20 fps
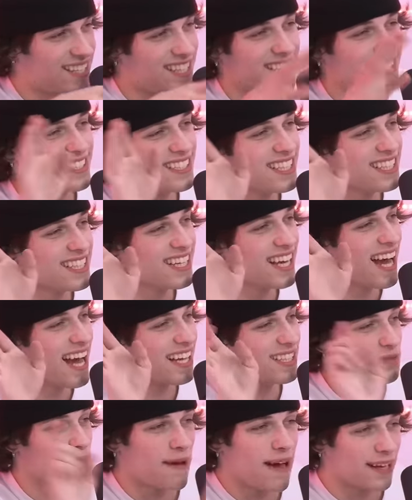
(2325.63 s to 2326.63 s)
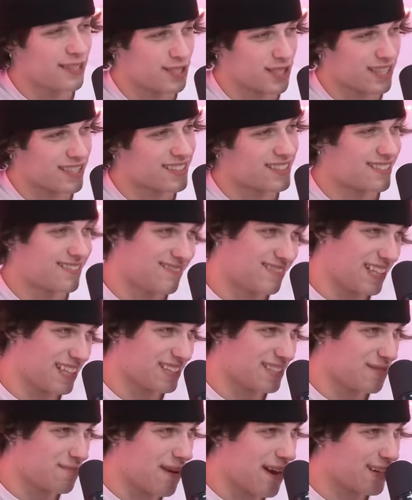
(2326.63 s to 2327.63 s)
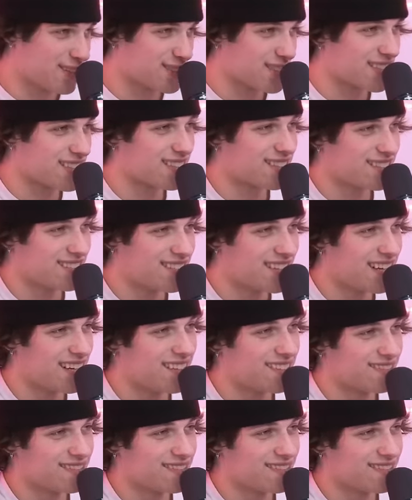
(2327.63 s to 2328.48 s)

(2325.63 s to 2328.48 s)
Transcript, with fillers: Disney has magic. Disney magic. Oh yeah, yeah.